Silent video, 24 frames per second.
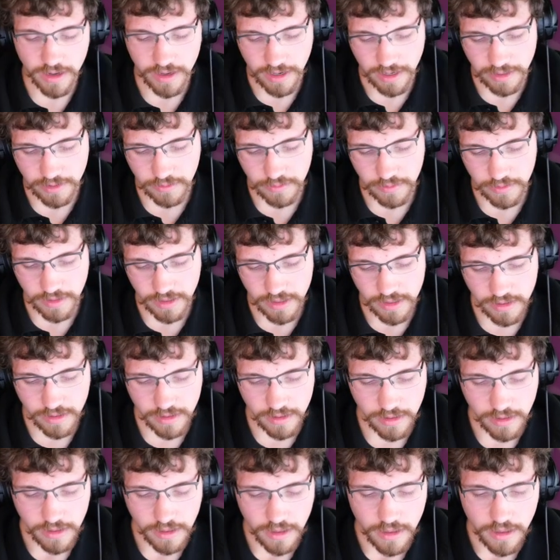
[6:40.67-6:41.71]
I don't
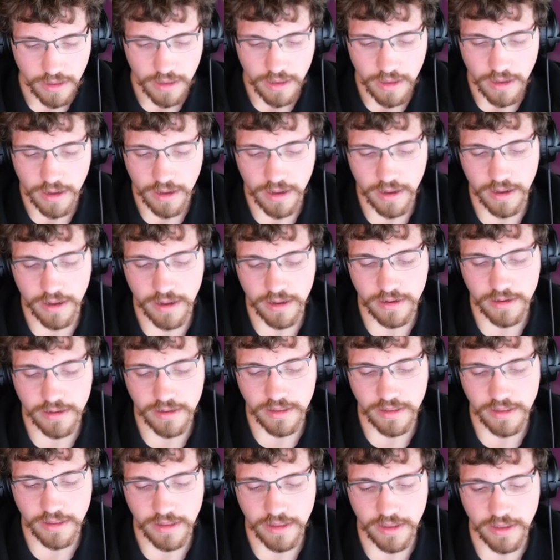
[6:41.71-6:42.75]
think.
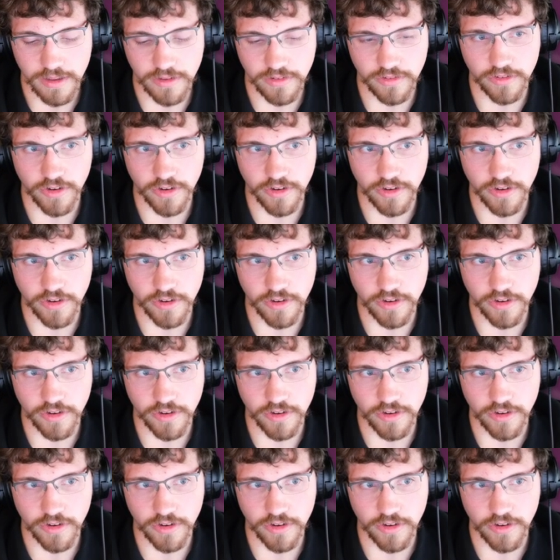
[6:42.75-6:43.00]
His